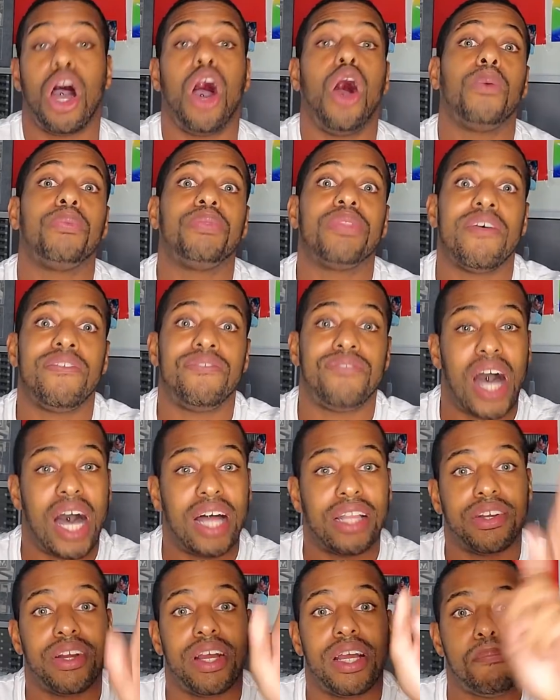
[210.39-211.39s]
Oh, the
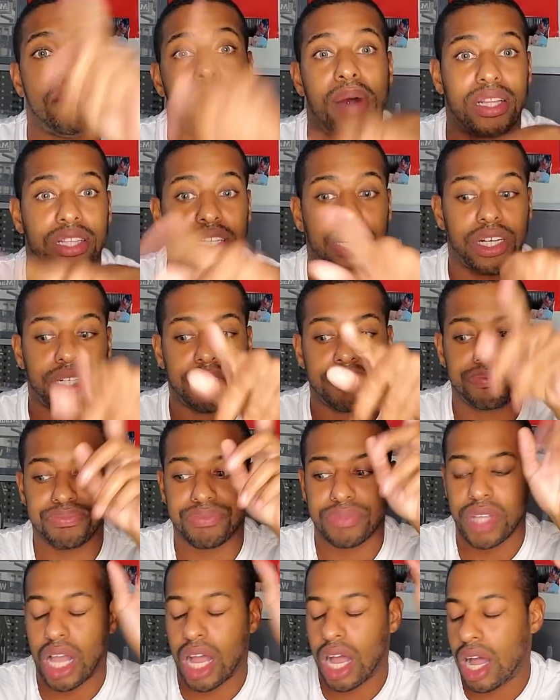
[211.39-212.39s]
father and mother,
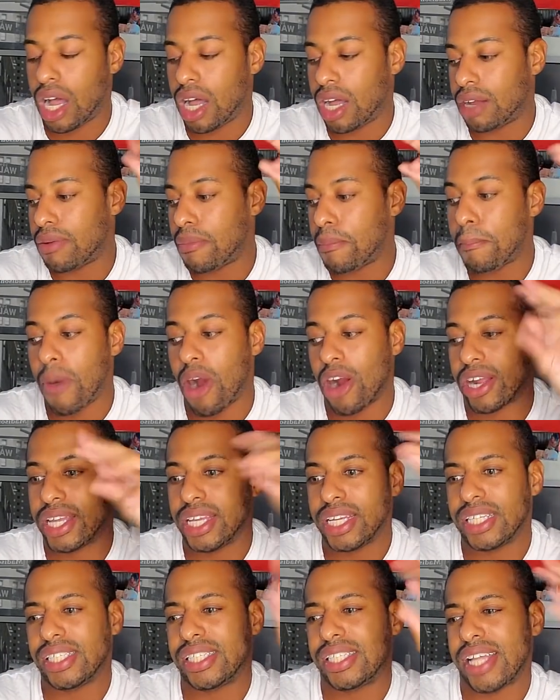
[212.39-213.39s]

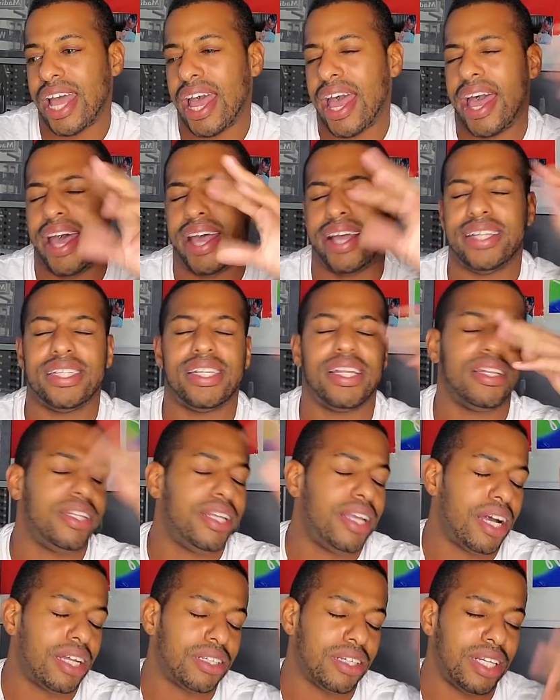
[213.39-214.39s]
Marcus and
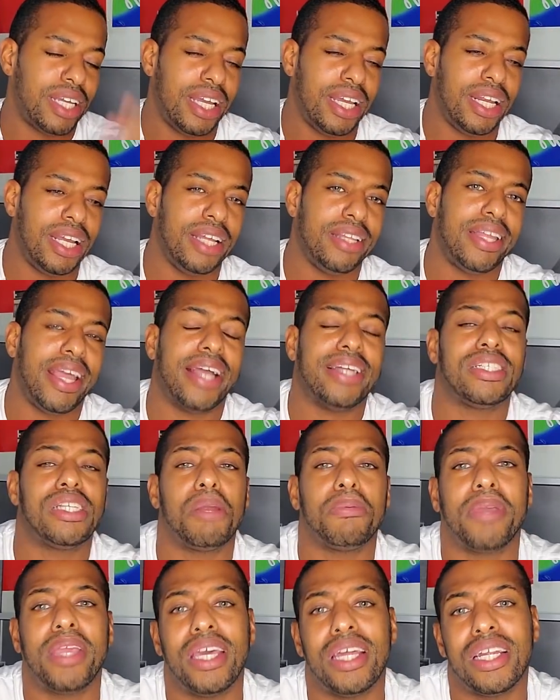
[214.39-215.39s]
the other lady, they ended
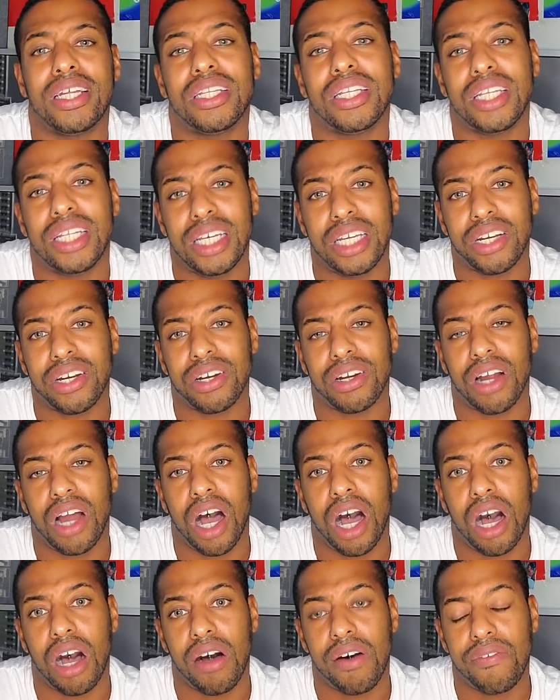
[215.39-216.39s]
up killing the leader
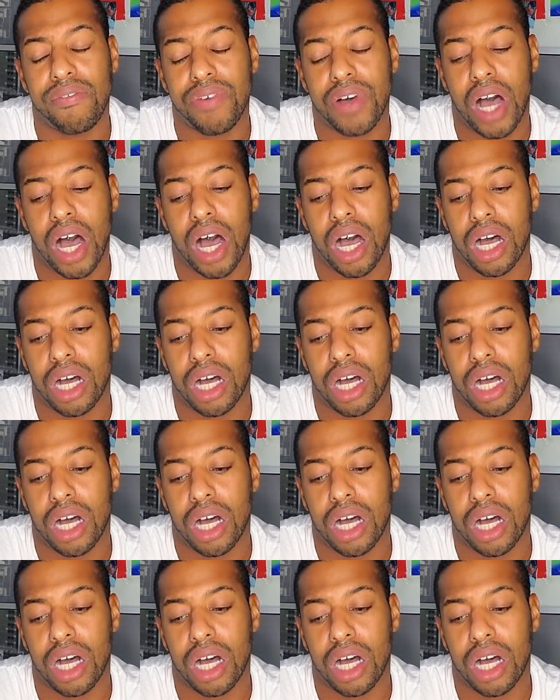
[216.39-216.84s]
of